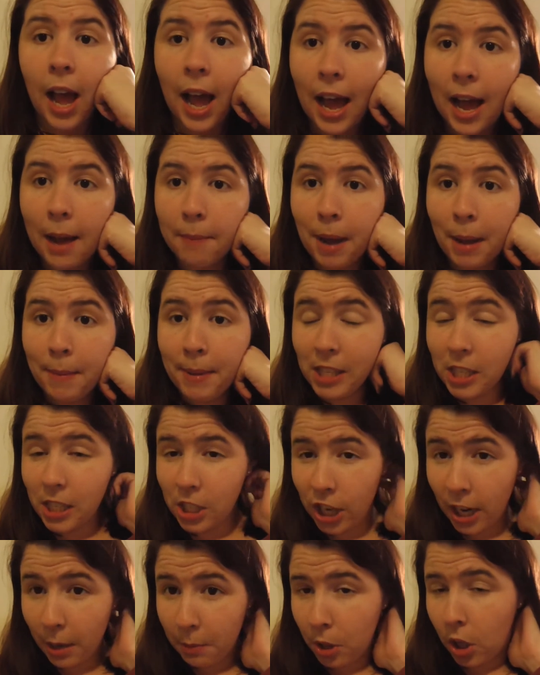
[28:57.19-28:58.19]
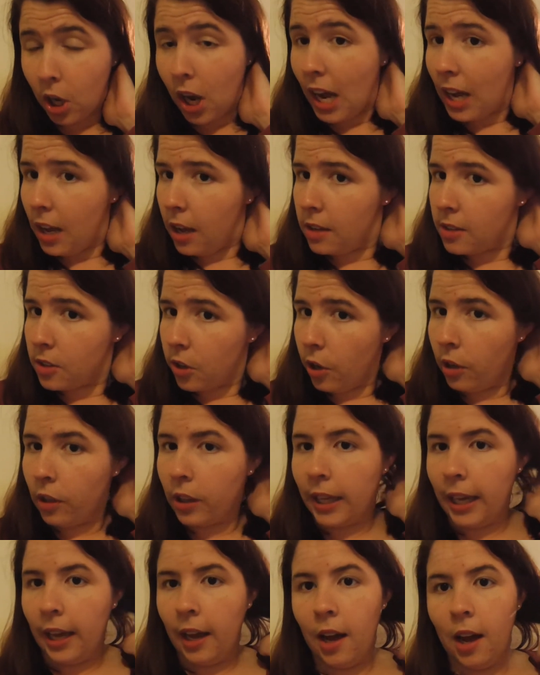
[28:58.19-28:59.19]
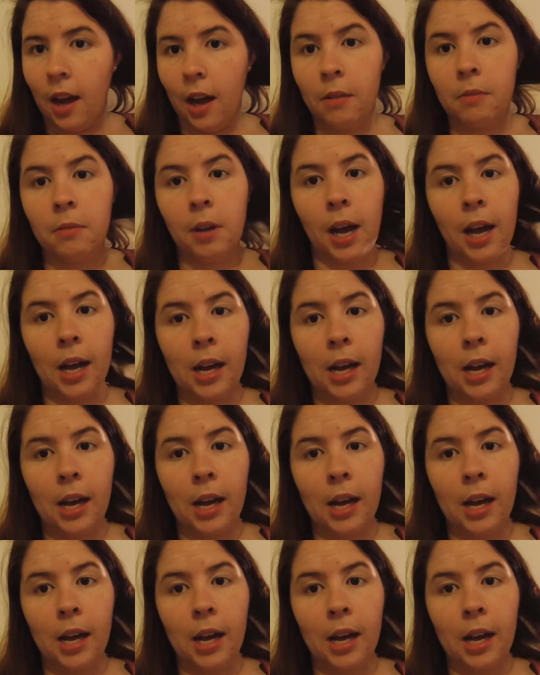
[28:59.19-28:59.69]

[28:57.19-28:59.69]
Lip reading: I meant to check in with you guys earlier.